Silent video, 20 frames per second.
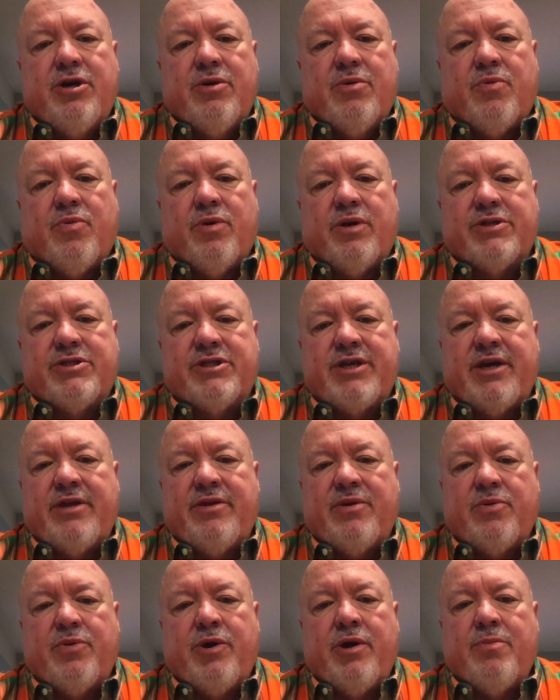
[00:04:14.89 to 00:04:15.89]
want to say
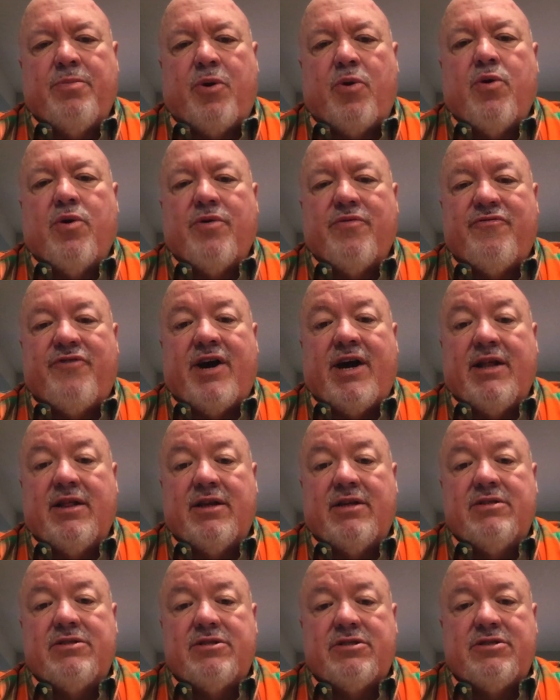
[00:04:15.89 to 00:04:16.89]
that we abhor
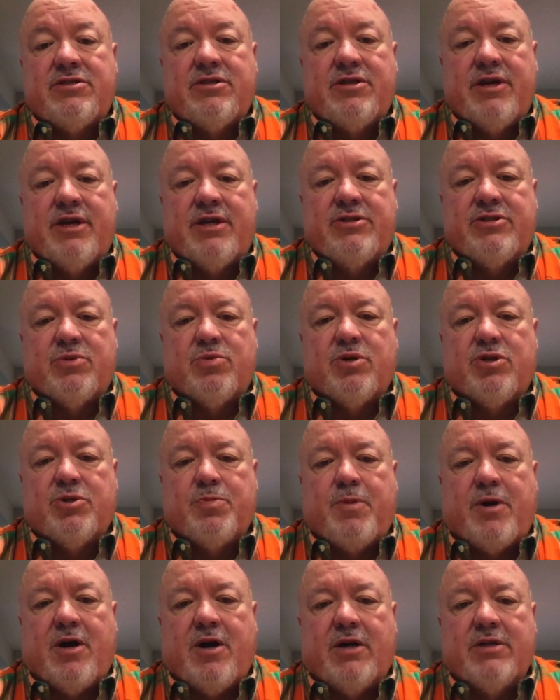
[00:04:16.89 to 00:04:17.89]
violence as a
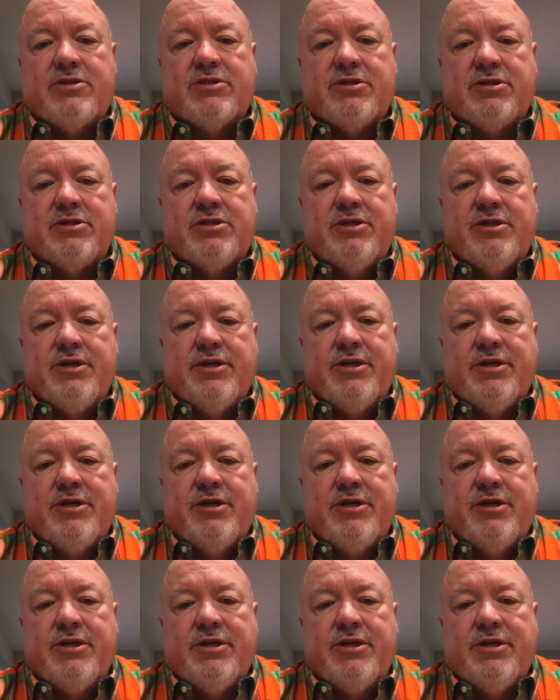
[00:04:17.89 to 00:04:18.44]
response